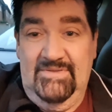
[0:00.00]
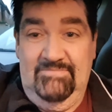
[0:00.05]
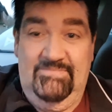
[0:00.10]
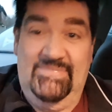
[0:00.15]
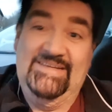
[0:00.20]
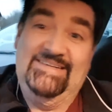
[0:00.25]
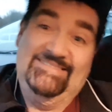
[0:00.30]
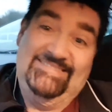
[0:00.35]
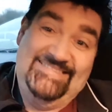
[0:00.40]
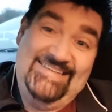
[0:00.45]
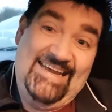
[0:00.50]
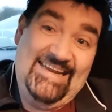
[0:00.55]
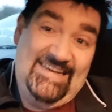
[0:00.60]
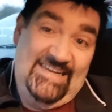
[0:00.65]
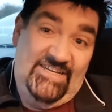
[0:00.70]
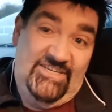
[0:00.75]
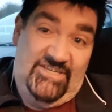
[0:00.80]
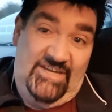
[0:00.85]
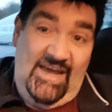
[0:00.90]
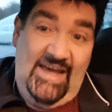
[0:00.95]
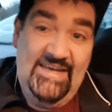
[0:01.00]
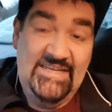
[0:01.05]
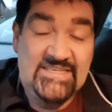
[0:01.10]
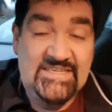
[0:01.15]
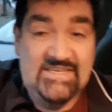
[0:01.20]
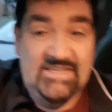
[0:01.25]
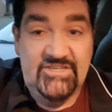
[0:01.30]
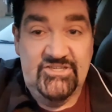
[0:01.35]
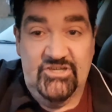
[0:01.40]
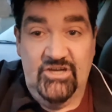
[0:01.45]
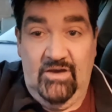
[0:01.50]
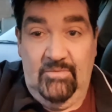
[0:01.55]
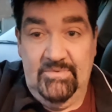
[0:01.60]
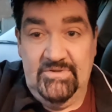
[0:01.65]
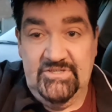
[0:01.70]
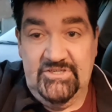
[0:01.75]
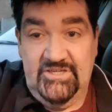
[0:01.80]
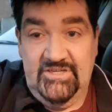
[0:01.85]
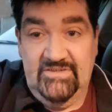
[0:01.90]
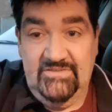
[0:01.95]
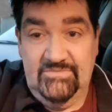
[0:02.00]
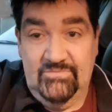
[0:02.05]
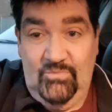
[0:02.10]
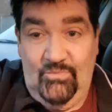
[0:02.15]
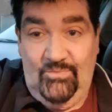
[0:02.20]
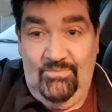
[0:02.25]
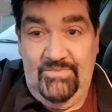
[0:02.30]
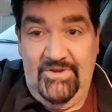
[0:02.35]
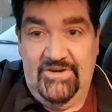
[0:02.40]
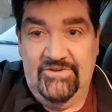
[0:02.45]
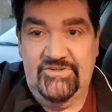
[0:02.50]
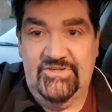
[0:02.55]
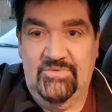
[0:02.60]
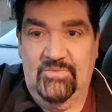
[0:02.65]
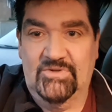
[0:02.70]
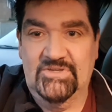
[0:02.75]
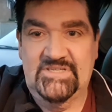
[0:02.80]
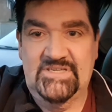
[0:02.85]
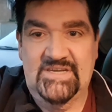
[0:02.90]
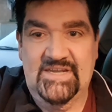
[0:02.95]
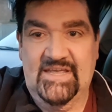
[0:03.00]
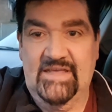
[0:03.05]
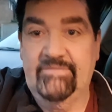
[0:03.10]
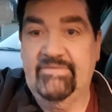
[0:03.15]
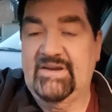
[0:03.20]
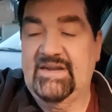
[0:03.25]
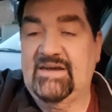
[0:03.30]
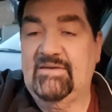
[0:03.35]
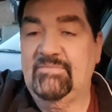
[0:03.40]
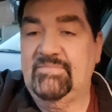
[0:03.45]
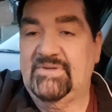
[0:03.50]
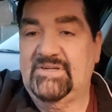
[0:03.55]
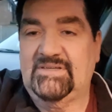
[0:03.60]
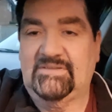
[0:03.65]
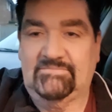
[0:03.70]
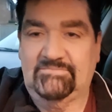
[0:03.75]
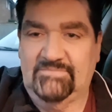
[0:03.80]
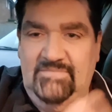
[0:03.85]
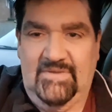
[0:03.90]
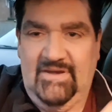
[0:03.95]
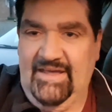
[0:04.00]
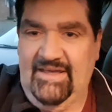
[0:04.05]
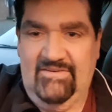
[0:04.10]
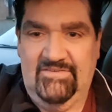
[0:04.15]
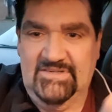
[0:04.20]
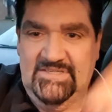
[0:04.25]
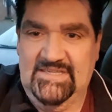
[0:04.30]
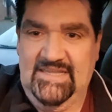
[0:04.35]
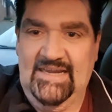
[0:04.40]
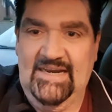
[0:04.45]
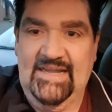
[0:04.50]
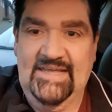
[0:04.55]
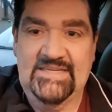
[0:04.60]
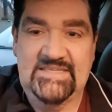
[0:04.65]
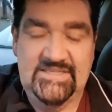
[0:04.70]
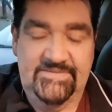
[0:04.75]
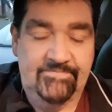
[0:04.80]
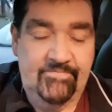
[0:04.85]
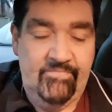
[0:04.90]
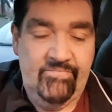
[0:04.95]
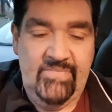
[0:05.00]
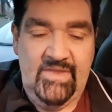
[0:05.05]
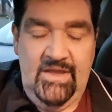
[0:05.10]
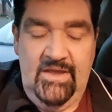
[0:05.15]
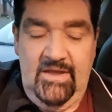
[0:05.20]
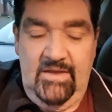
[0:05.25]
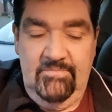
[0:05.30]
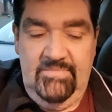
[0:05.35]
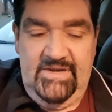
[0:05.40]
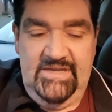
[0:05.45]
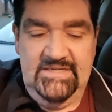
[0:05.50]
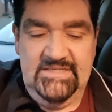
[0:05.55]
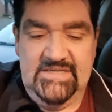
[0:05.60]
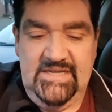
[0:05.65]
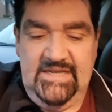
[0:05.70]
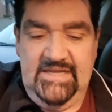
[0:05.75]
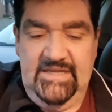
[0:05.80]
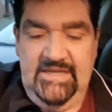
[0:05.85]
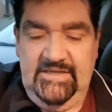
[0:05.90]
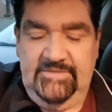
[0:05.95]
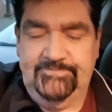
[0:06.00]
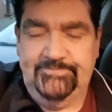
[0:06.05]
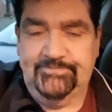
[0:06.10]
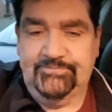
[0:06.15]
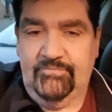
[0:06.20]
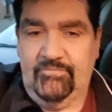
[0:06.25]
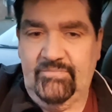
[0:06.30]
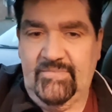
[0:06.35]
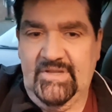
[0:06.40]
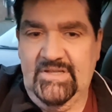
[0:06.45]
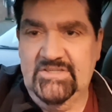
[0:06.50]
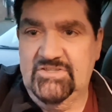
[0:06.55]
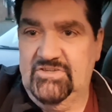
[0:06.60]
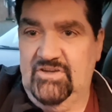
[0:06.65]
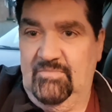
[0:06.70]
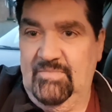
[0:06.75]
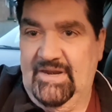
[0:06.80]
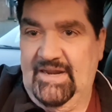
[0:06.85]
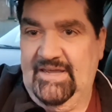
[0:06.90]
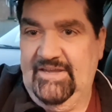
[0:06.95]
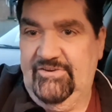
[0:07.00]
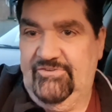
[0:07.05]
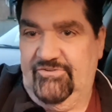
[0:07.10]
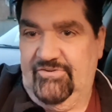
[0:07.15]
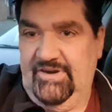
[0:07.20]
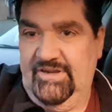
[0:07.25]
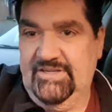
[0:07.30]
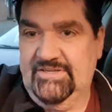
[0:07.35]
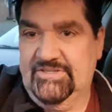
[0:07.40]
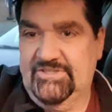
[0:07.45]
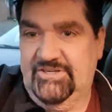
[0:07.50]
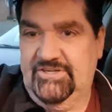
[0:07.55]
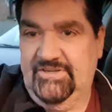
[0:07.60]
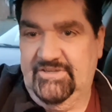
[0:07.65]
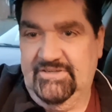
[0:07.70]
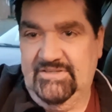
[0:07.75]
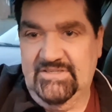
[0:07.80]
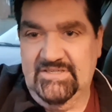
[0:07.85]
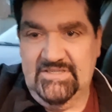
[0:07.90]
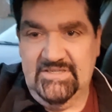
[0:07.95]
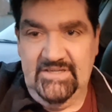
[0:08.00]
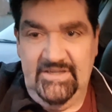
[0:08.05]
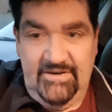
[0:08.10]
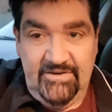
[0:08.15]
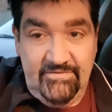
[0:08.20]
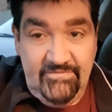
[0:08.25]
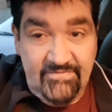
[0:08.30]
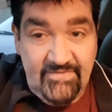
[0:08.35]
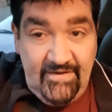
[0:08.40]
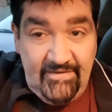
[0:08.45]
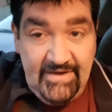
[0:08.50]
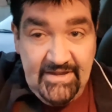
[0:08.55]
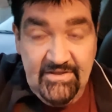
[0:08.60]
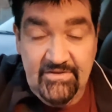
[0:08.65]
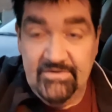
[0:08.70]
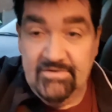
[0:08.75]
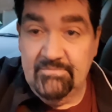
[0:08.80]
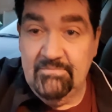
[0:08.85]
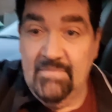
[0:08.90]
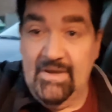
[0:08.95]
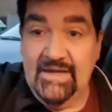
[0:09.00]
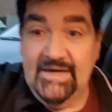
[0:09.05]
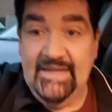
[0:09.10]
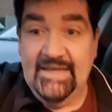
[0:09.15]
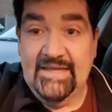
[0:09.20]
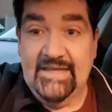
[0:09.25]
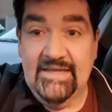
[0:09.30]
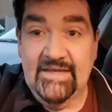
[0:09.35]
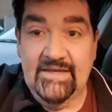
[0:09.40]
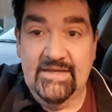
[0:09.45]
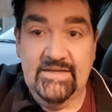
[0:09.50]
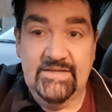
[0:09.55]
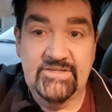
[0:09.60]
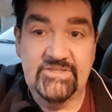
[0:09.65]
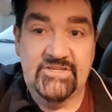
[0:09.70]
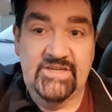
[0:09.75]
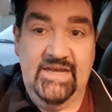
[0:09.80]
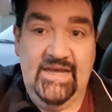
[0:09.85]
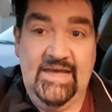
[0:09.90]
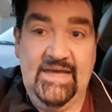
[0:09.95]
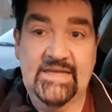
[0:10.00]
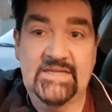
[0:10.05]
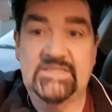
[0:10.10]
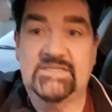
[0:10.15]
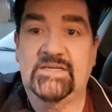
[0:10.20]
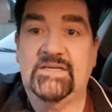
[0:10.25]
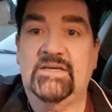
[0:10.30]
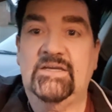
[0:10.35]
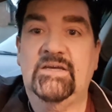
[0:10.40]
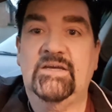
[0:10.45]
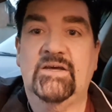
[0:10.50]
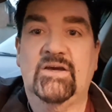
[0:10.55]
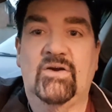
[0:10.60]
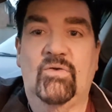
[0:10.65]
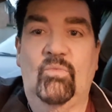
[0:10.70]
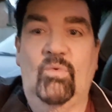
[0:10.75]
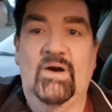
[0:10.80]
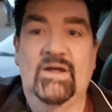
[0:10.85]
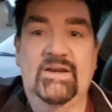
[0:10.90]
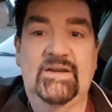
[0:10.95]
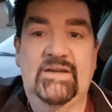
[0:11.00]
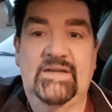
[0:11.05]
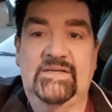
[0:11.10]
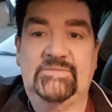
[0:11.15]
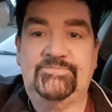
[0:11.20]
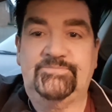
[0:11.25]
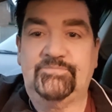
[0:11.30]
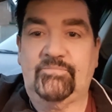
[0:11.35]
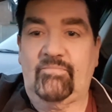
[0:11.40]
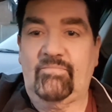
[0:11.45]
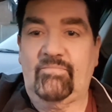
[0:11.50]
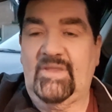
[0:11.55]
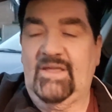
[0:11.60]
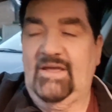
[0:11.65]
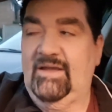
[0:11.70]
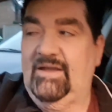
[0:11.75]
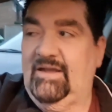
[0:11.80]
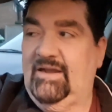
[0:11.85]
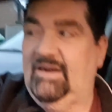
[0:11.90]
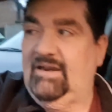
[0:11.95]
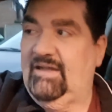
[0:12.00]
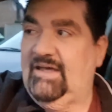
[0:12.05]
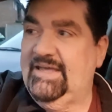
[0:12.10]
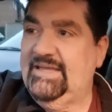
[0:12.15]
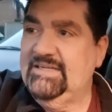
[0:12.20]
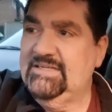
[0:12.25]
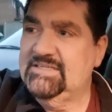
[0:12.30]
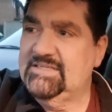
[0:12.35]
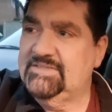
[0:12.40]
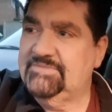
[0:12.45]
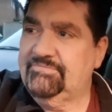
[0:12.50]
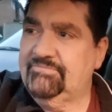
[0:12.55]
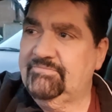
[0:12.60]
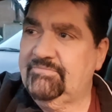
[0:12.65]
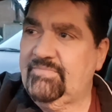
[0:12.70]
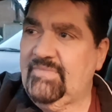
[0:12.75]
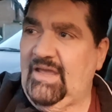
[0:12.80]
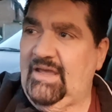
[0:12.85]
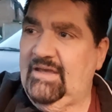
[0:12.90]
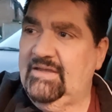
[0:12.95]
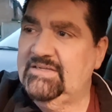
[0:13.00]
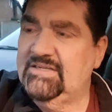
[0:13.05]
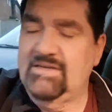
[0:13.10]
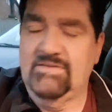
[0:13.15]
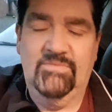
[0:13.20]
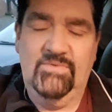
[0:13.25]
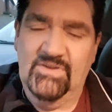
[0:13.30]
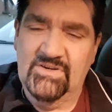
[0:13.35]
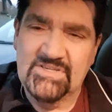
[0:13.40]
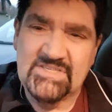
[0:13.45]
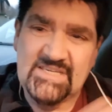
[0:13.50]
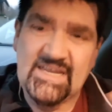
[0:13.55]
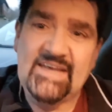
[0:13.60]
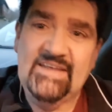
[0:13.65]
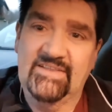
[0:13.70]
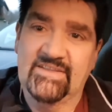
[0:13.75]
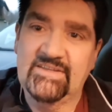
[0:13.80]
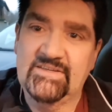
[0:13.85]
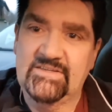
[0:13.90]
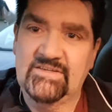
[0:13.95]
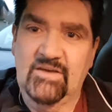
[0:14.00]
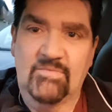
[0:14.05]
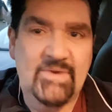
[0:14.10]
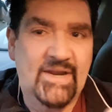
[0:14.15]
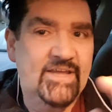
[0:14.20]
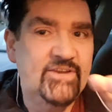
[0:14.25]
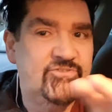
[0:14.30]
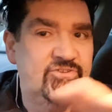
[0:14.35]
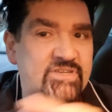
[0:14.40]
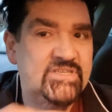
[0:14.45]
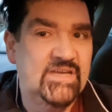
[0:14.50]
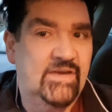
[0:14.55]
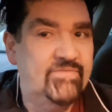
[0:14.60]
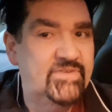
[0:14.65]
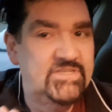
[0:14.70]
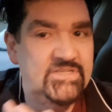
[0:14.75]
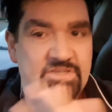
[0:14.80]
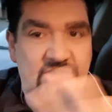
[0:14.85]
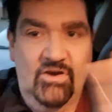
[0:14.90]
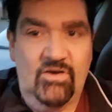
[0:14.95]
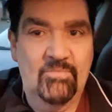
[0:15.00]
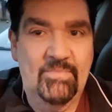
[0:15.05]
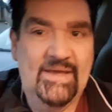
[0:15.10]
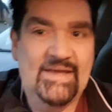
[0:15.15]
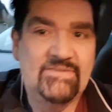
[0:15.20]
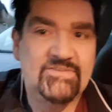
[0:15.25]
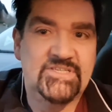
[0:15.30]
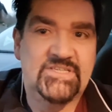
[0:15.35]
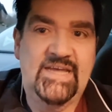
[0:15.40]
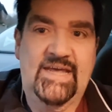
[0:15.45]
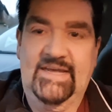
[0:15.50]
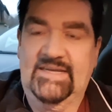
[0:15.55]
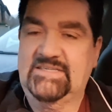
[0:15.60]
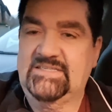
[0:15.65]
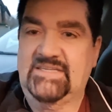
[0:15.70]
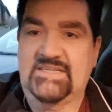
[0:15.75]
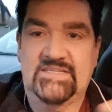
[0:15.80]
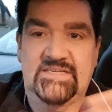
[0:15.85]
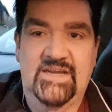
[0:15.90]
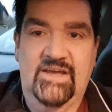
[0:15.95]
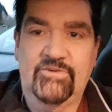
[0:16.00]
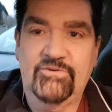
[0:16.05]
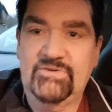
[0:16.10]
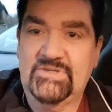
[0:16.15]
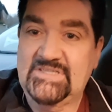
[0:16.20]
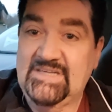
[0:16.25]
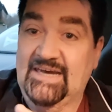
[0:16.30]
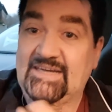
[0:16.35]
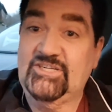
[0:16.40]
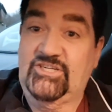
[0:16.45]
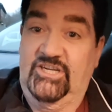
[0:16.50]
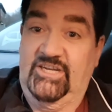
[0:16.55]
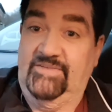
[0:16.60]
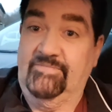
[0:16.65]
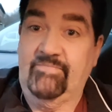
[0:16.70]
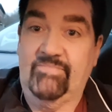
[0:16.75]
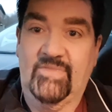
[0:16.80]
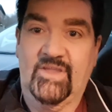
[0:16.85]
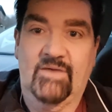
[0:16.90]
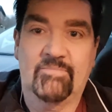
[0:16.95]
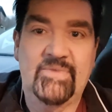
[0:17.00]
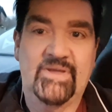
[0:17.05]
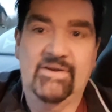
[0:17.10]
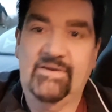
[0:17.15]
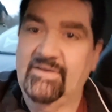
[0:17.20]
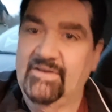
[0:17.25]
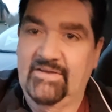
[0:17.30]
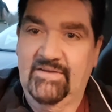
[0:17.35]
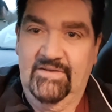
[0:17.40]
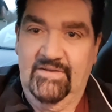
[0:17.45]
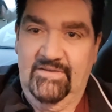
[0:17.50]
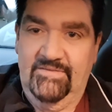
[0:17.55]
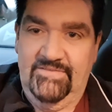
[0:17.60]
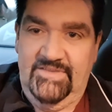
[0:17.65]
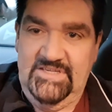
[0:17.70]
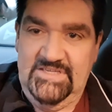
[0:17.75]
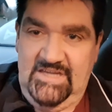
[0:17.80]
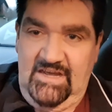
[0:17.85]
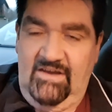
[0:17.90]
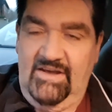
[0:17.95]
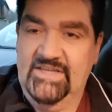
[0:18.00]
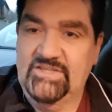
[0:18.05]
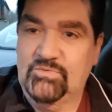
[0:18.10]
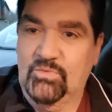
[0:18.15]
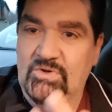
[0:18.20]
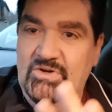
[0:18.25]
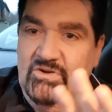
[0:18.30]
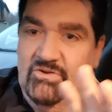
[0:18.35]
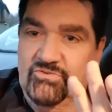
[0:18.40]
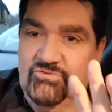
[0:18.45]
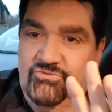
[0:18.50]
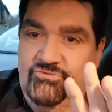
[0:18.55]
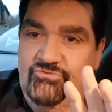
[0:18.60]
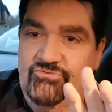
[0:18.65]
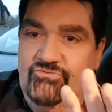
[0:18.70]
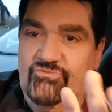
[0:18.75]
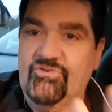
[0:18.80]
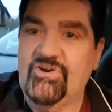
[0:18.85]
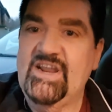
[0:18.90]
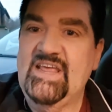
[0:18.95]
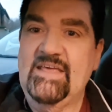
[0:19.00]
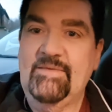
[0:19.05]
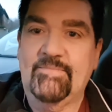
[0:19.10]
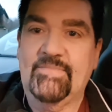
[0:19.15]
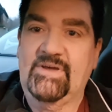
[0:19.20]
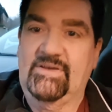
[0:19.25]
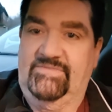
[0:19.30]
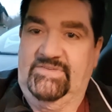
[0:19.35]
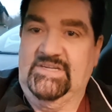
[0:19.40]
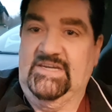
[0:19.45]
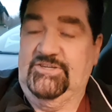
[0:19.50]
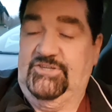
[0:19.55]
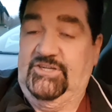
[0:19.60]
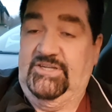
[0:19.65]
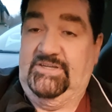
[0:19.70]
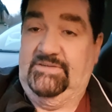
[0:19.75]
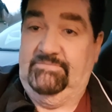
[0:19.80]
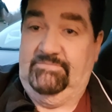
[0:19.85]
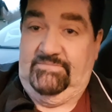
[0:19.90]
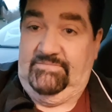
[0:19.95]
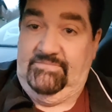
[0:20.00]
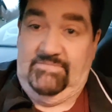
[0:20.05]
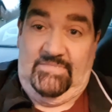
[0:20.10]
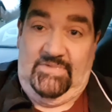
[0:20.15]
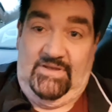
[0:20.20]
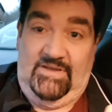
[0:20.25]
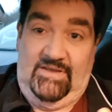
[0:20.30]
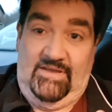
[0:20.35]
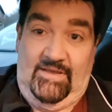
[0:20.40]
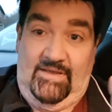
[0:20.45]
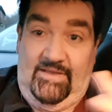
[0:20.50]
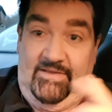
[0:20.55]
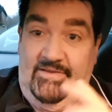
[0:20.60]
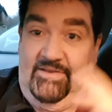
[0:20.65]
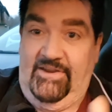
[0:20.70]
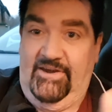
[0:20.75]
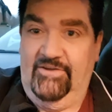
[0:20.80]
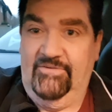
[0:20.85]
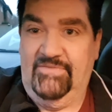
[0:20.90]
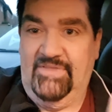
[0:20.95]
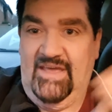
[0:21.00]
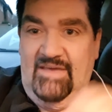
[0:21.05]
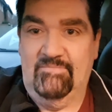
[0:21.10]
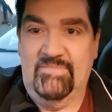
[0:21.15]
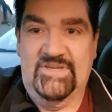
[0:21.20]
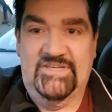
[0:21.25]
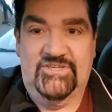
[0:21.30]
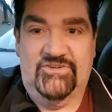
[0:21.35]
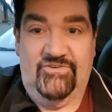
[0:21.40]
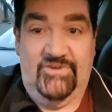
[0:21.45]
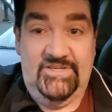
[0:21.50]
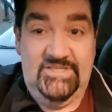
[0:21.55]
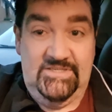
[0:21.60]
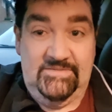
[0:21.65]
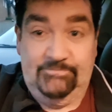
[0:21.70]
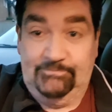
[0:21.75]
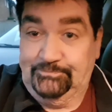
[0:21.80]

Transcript: But sadly, she hated her job, and she couldn't, you know, she wanted to give it up. I'll get onto that later. But as a dominatrix, she earned, you know, very good money. She had one client, and I've got to say that dominatrix stuff is not about sex. There's no touching. I mean, these guys would not dream of touching, you know, their mistress.